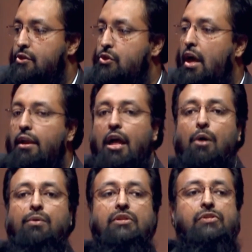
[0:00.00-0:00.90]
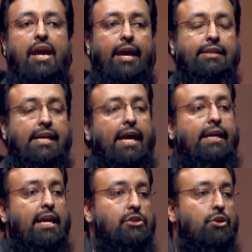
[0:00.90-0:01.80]
So Allah will say, Take
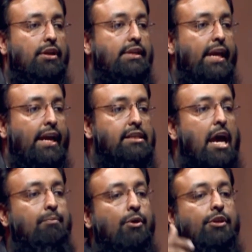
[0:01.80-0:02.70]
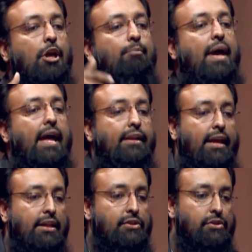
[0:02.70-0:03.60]
his good deeds and put your bad
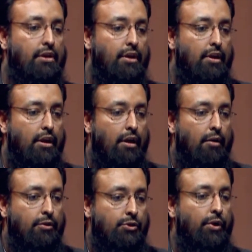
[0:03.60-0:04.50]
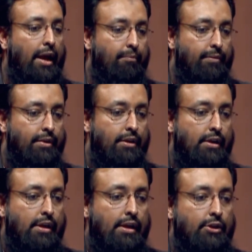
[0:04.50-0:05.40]
deeds to him.
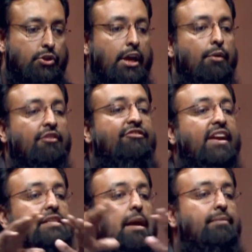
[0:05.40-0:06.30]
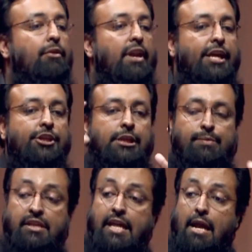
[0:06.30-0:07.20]
So he will fix up the
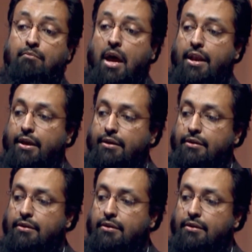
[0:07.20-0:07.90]
relationships in that manner.